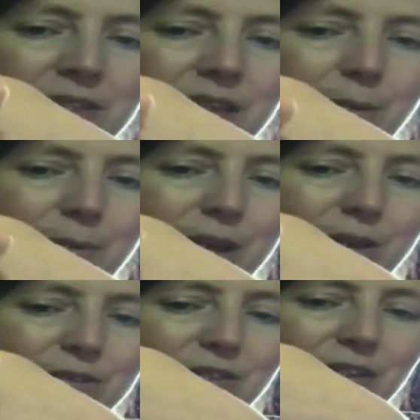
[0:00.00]
There we go.
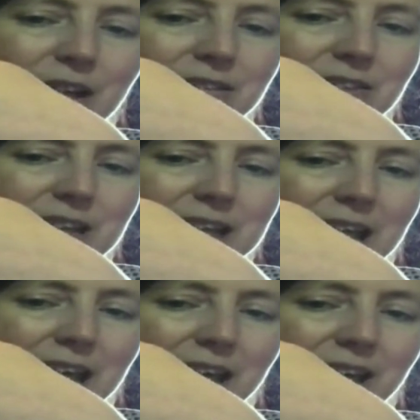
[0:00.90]
So that's the
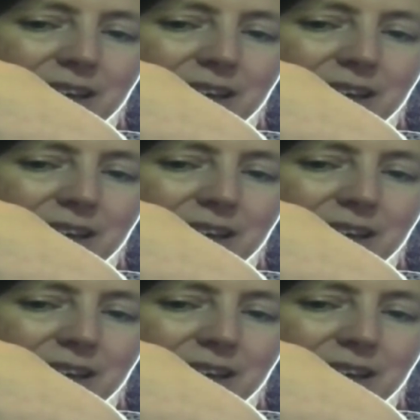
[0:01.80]
layer